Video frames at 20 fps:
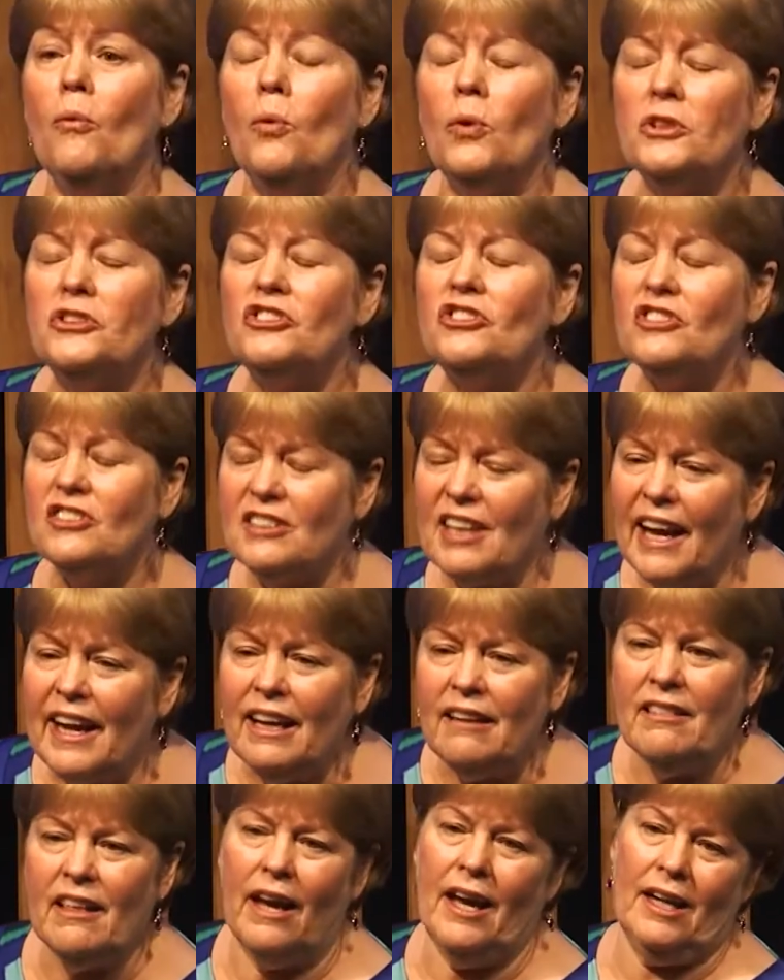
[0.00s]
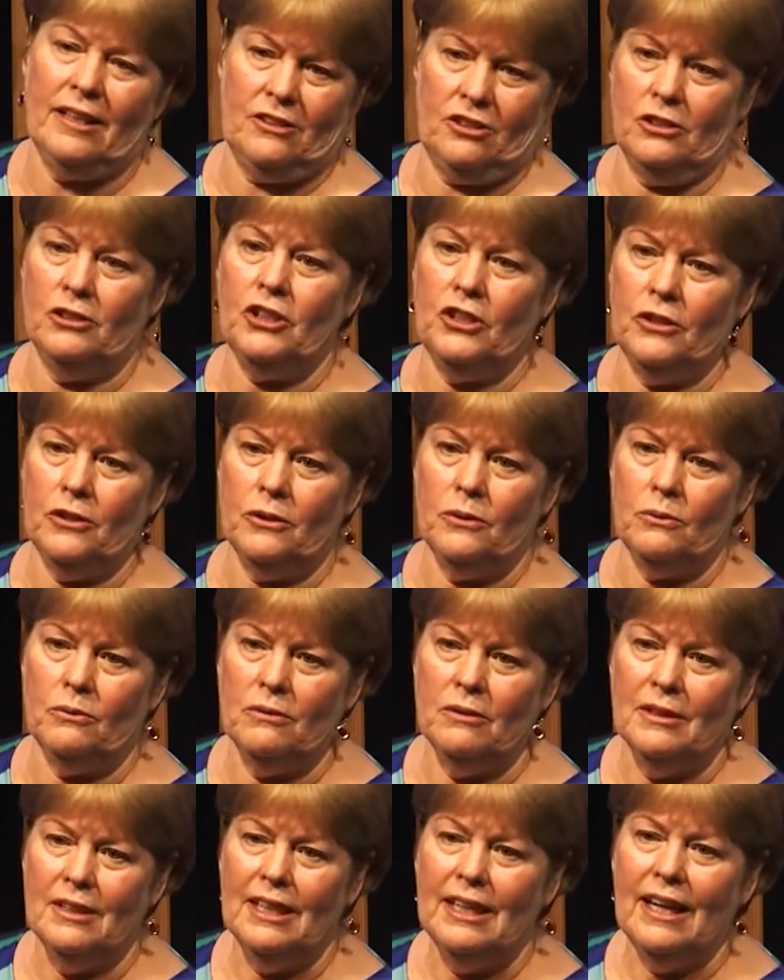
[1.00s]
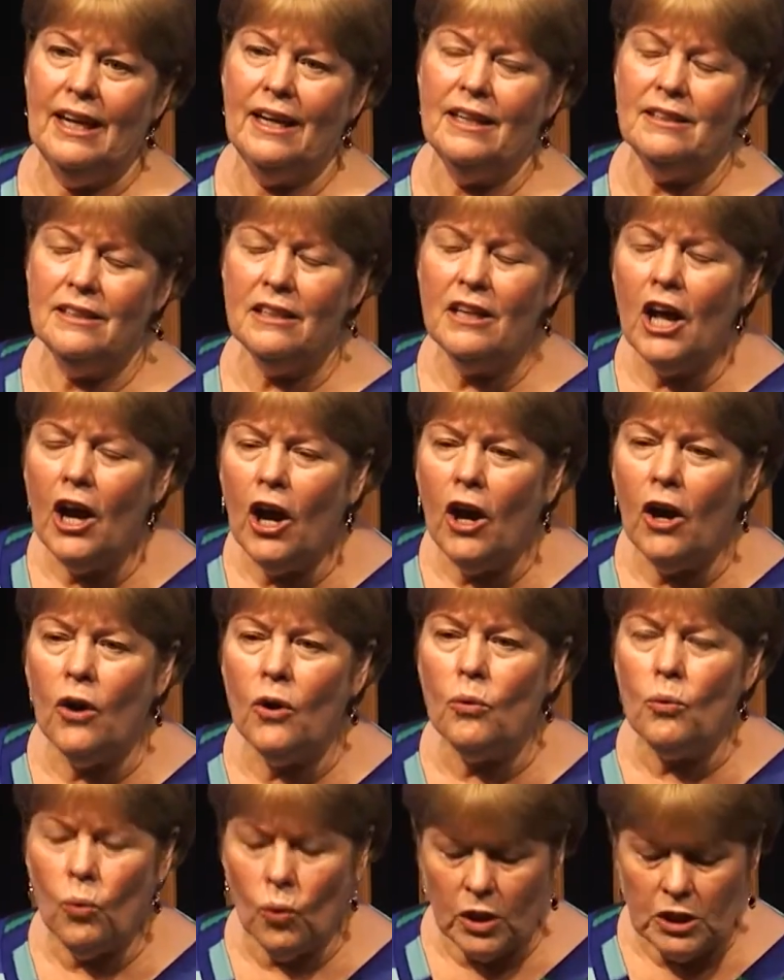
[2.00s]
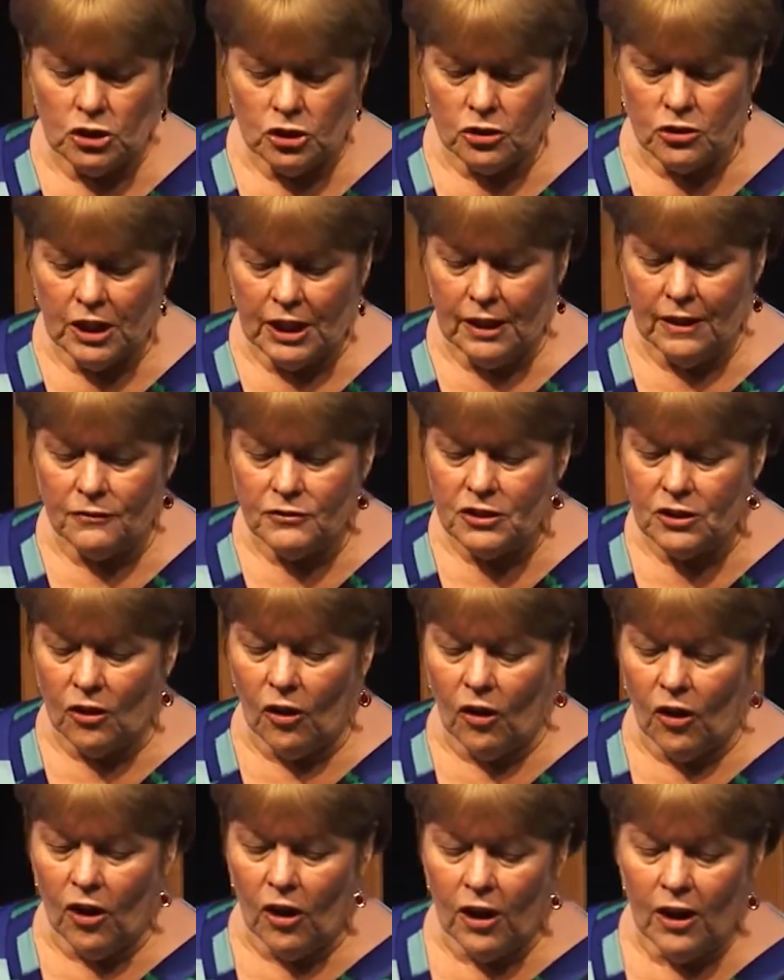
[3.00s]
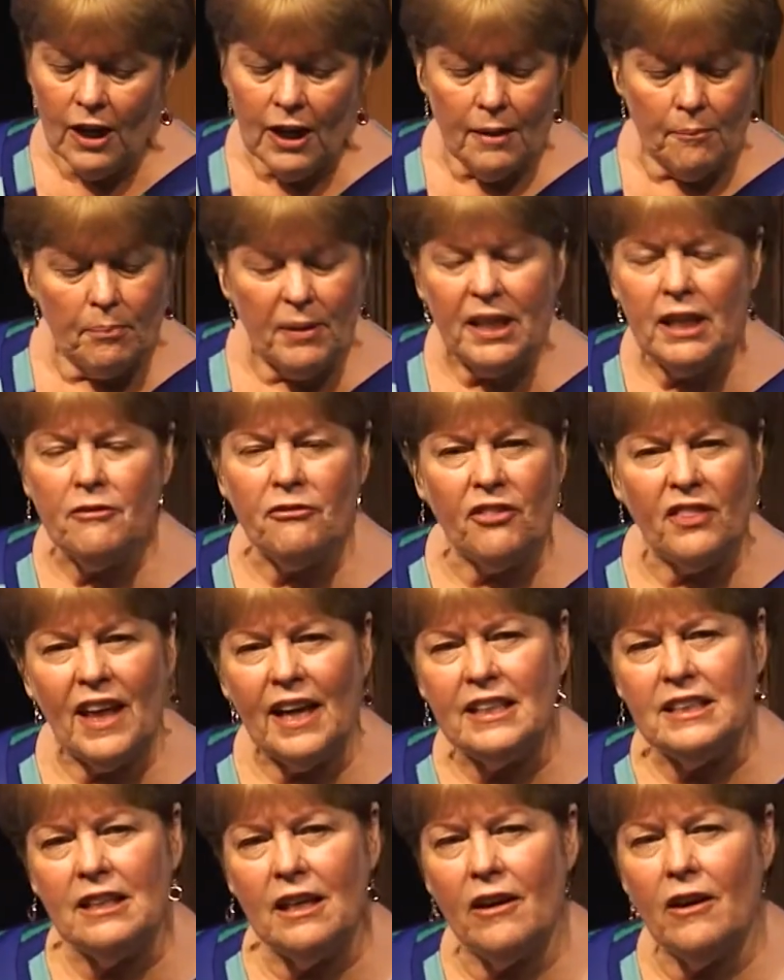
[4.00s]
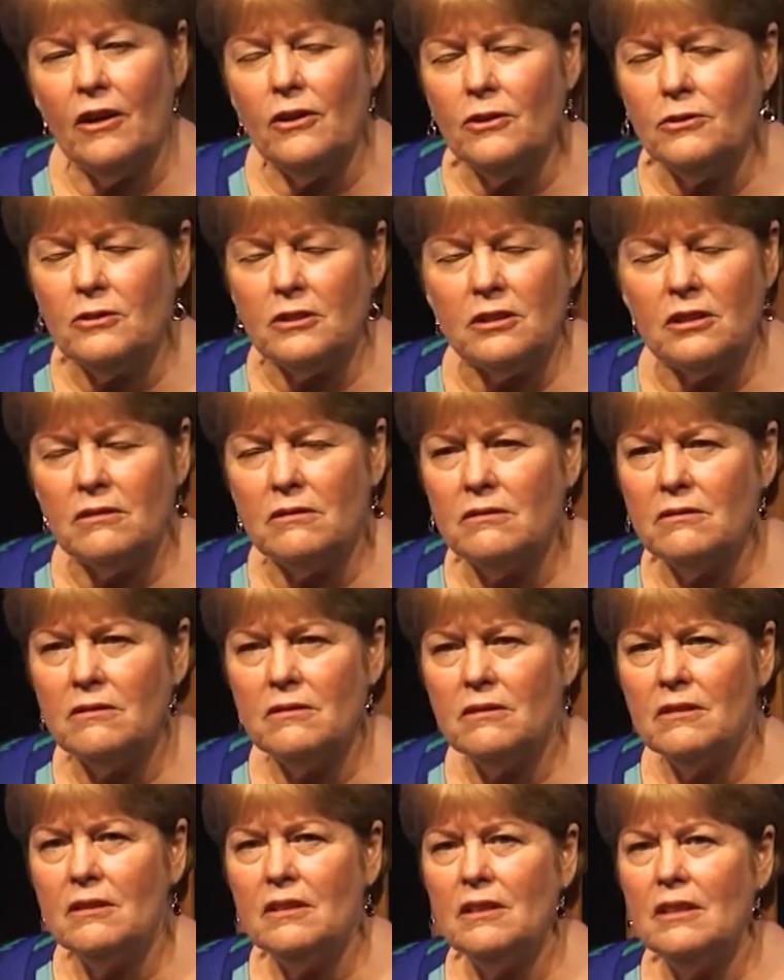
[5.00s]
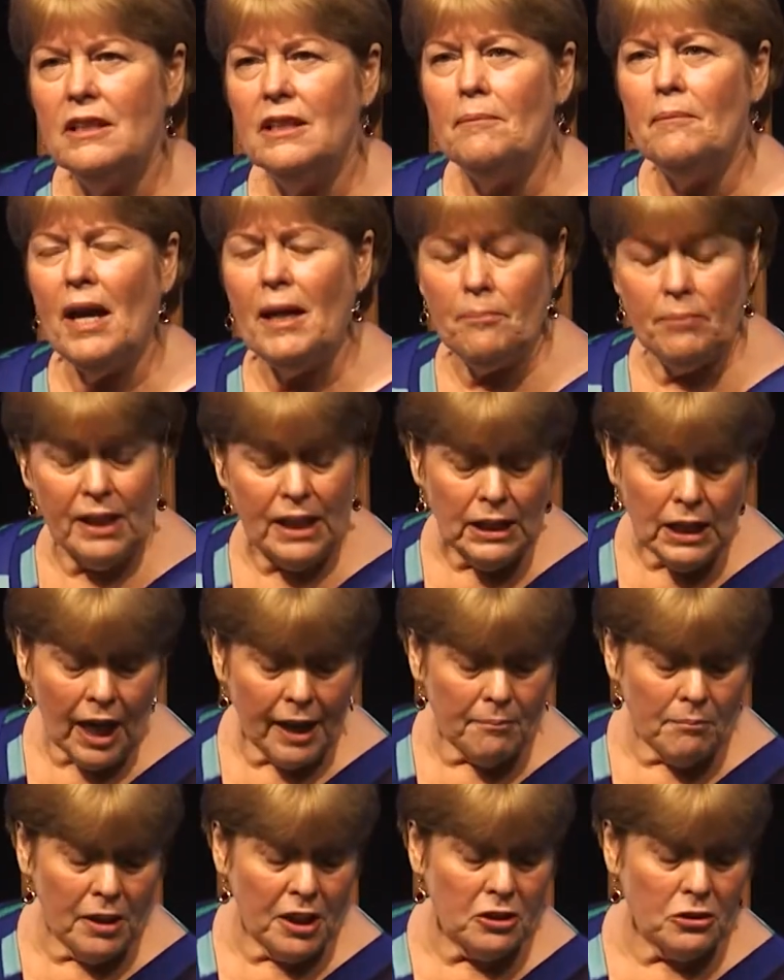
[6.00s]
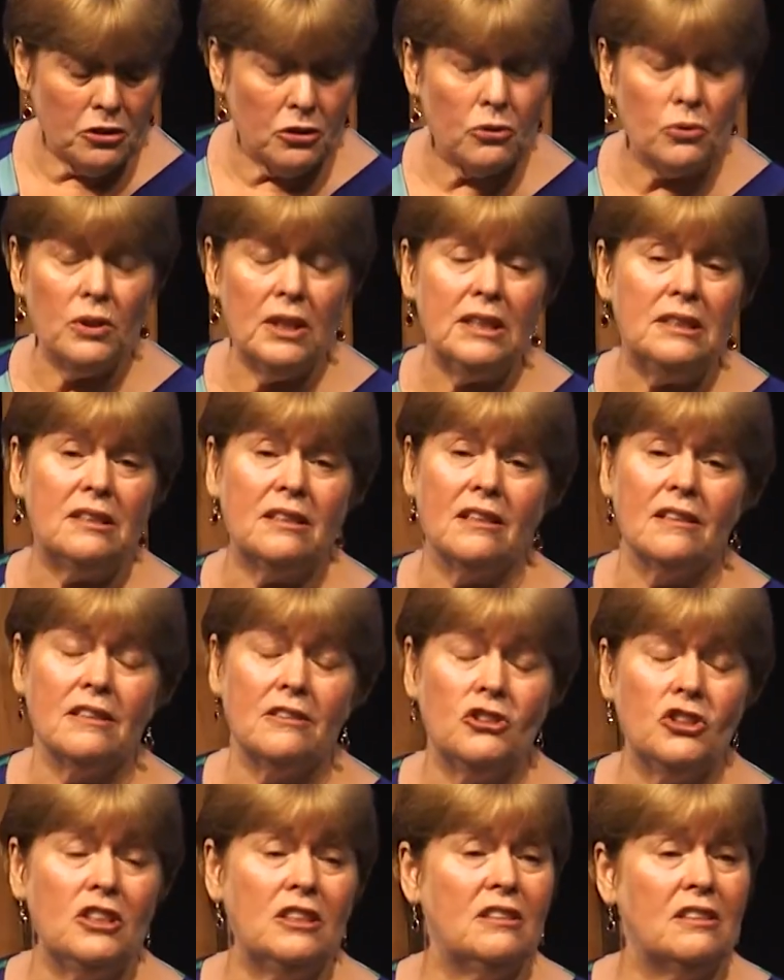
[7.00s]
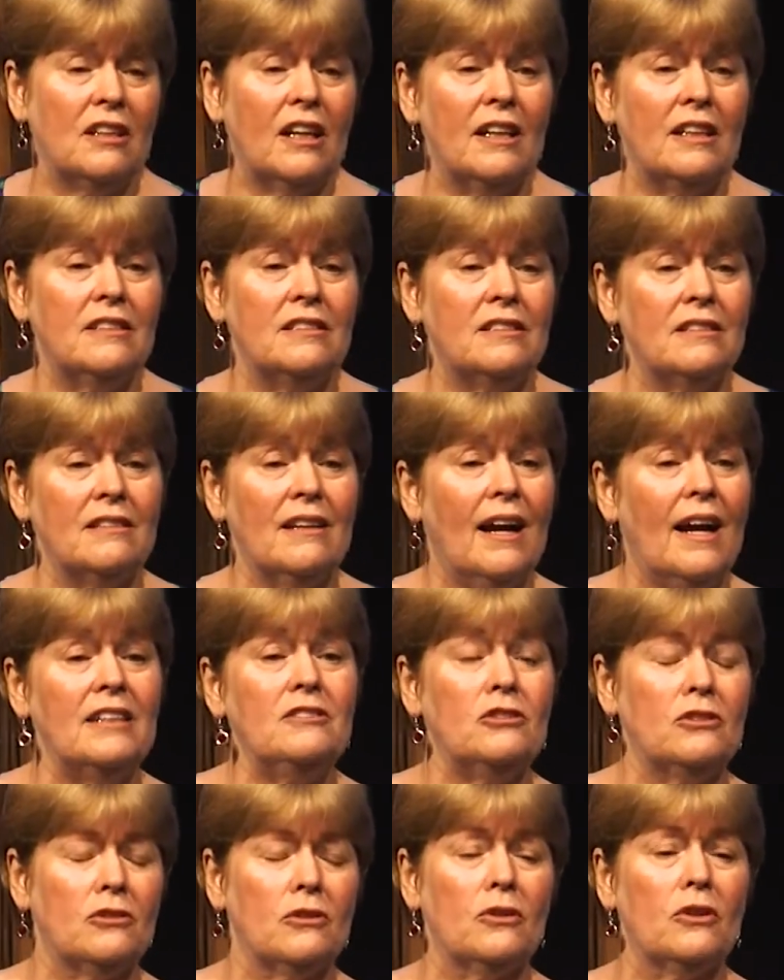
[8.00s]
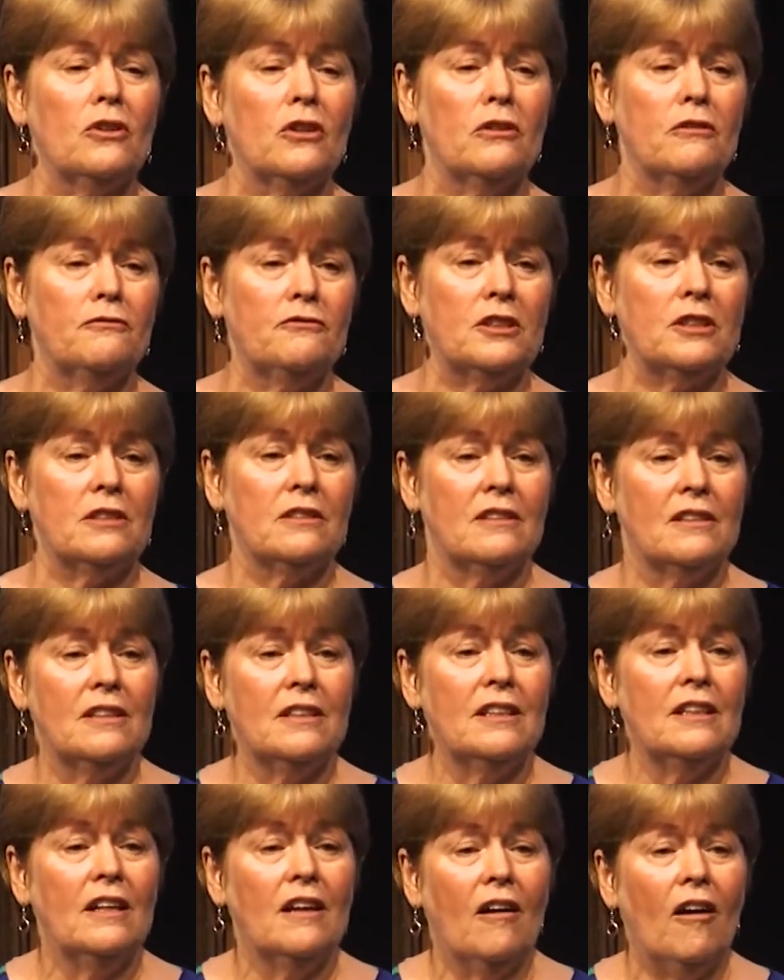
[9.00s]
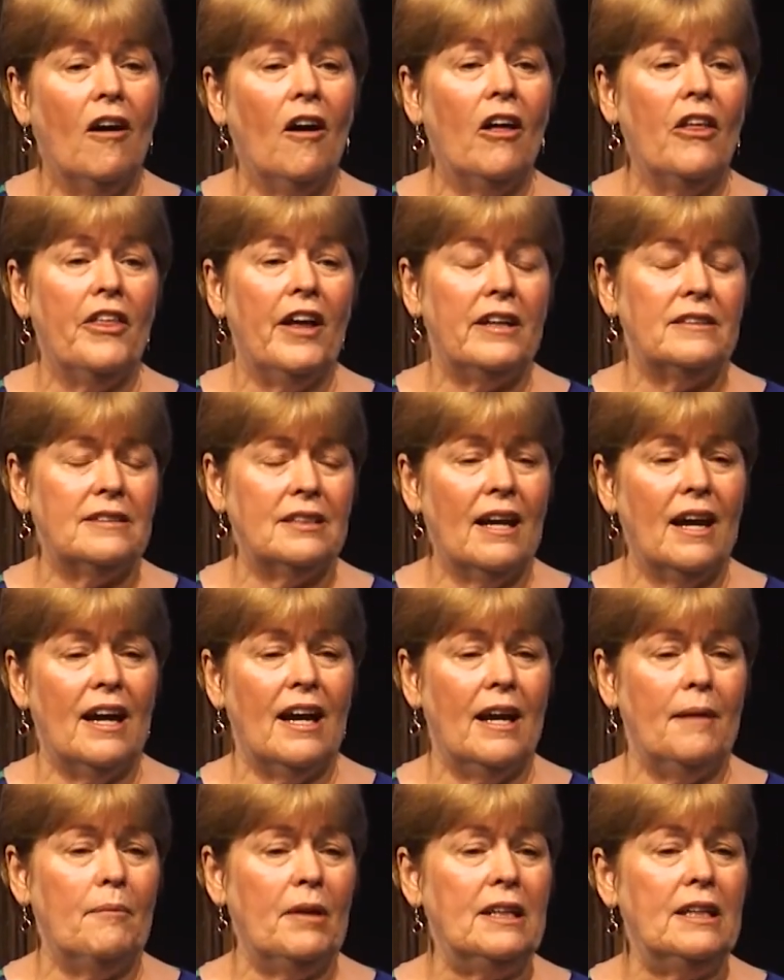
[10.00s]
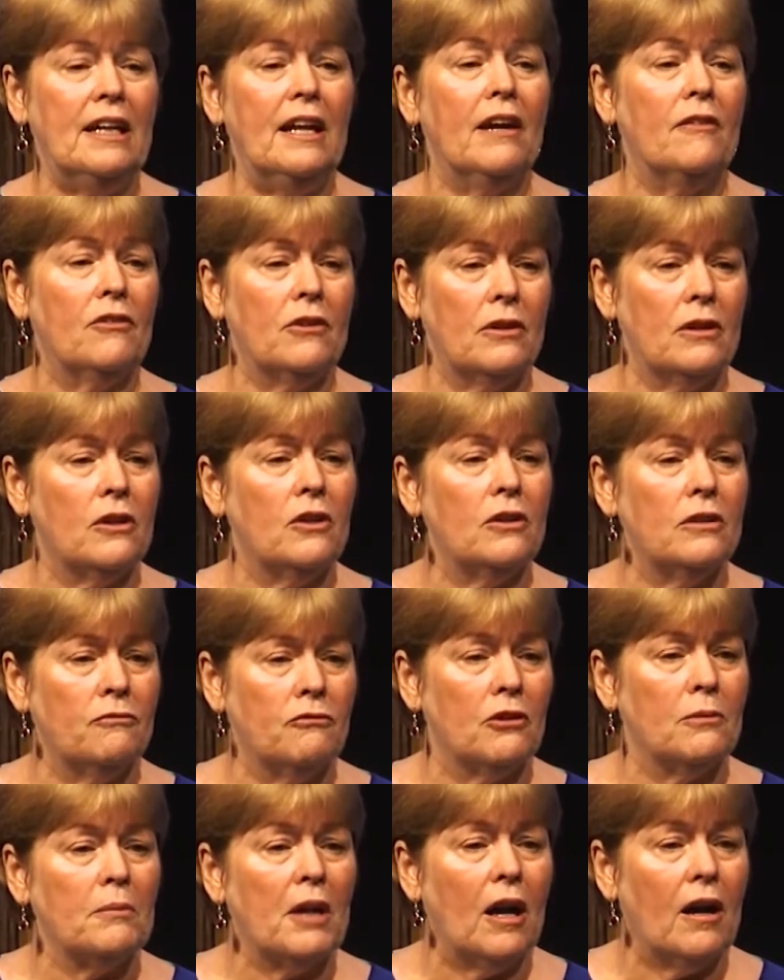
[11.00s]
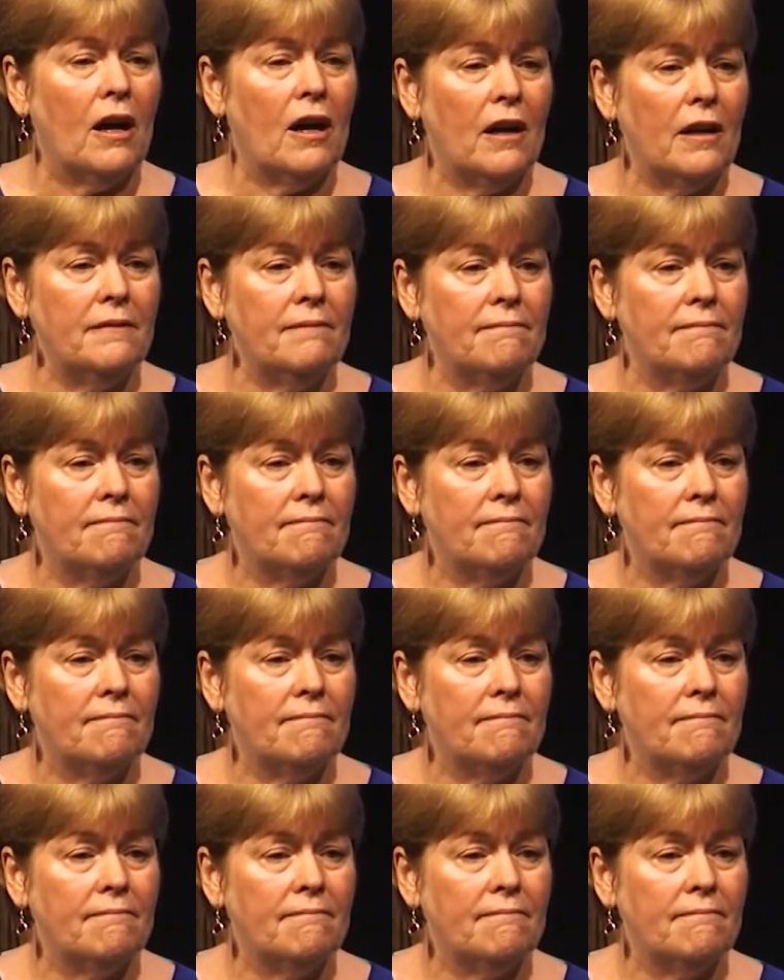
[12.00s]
will say that to you and know what your gifts are. But if they don't, maybe like Mother Teresa, she says, I served all that time and never heard from God.